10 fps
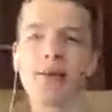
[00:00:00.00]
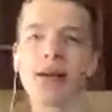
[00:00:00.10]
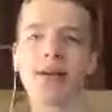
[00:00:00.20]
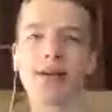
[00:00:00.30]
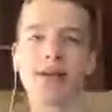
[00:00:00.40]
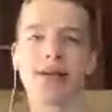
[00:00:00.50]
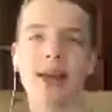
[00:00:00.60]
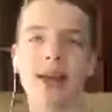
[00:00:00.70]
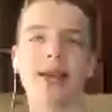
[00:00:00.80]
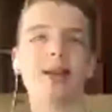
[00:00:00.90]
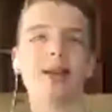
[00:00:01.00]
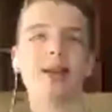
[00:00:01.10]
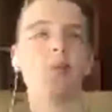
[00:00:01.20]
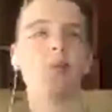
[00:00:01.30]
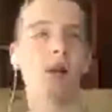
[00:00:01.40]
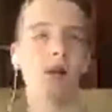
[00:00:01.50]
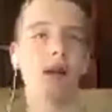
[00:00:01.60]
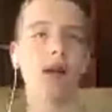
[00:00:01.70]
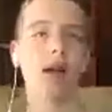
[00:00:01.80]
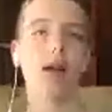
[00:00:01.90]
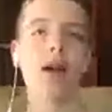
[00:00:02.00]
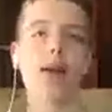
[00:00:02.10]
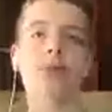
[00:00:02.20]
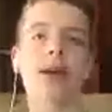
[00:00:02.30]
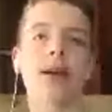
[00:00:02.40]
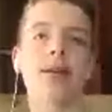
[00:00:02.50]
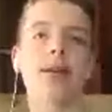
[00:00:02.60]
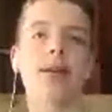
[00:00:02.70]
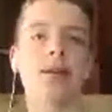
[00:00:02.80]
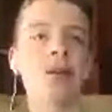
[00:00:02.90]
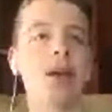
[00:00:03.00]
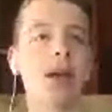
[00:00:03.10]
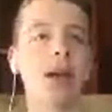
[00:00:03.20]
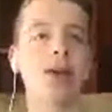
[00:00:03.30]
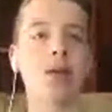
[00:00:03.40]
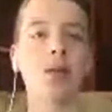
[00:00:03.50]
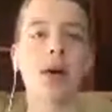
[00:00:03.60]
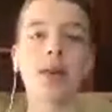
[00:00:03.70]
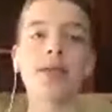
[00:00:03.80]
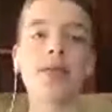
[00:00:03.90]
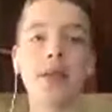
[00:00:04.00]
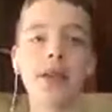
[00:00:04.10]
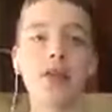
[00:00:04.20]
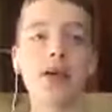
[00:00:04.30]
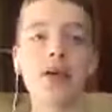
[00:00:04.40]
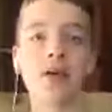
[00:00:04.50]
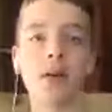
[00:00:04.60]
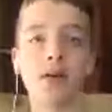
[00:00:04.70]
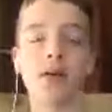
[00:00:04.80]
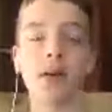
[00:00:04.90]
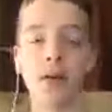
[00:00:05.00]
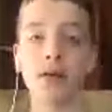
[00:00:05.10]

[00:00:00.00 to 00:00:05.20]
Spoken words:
It doesn't look worth it because who cares what the video is going to look